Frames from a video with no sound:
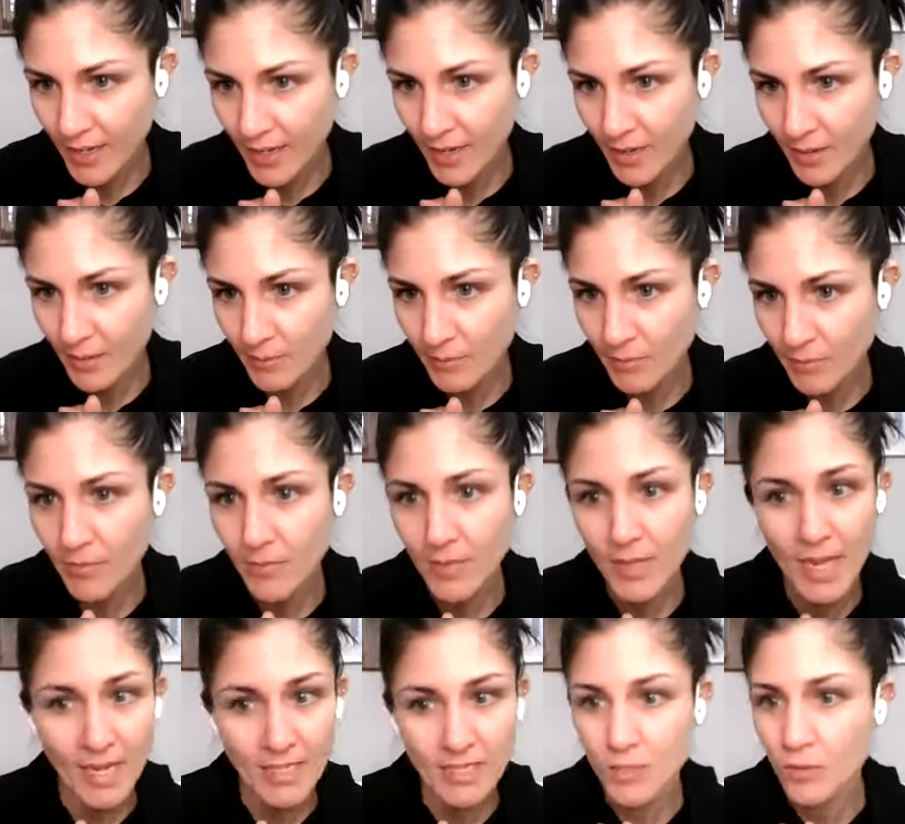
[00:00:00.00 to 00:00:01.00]
Um,
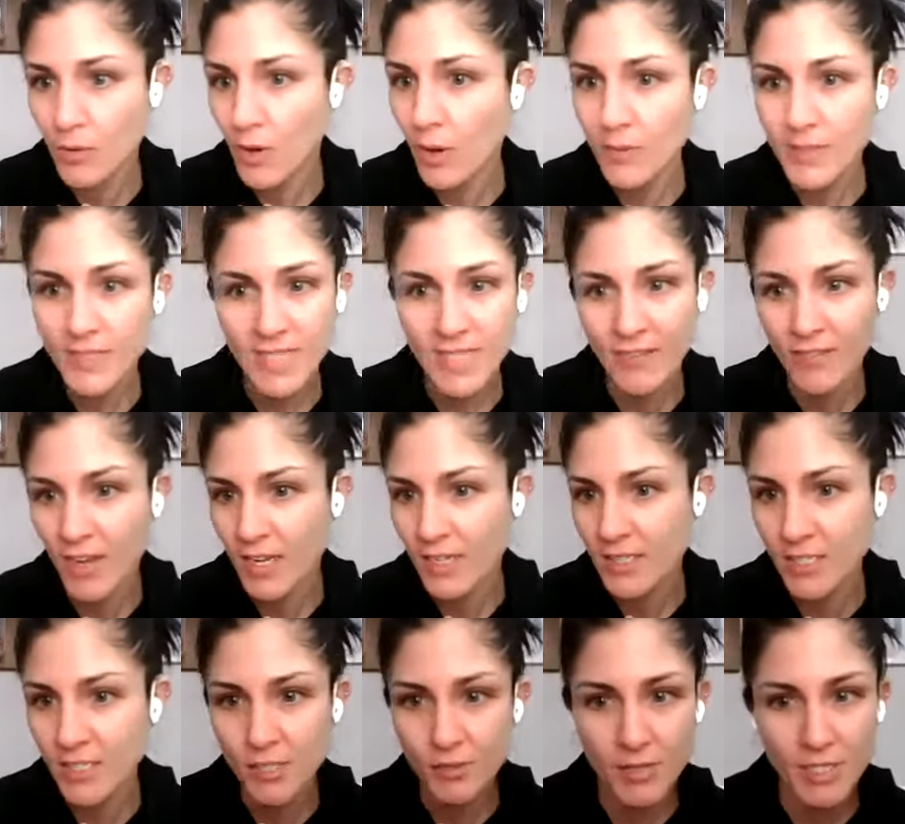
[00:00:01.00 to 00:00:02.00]
yes, you always have
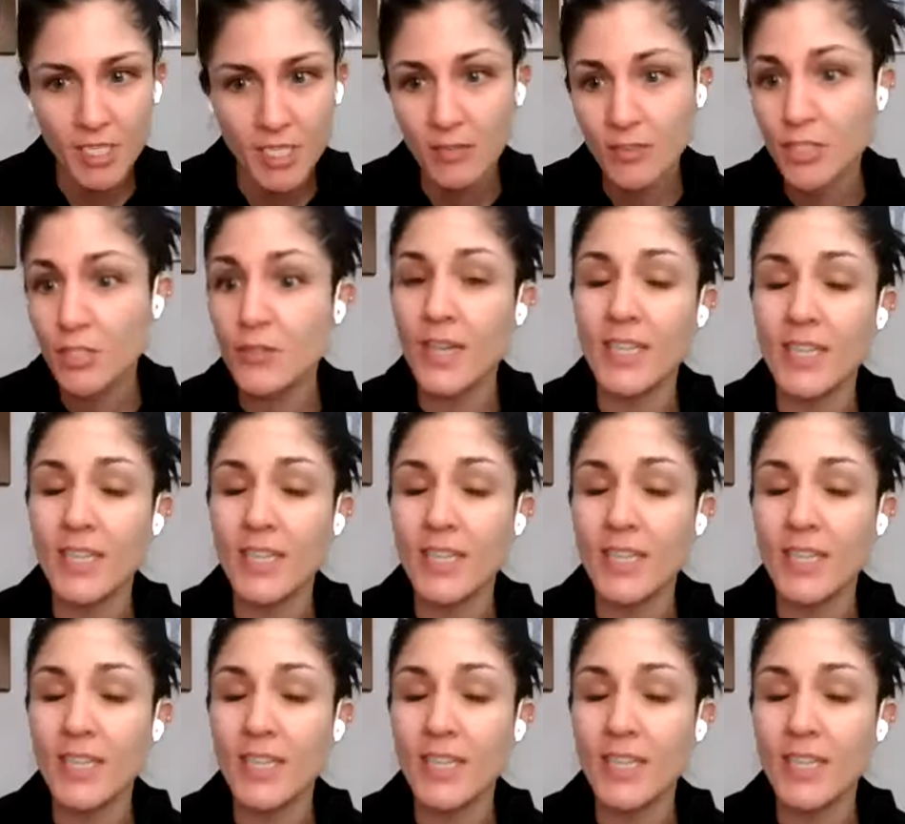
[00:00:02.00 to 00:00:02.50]
us to reach out to.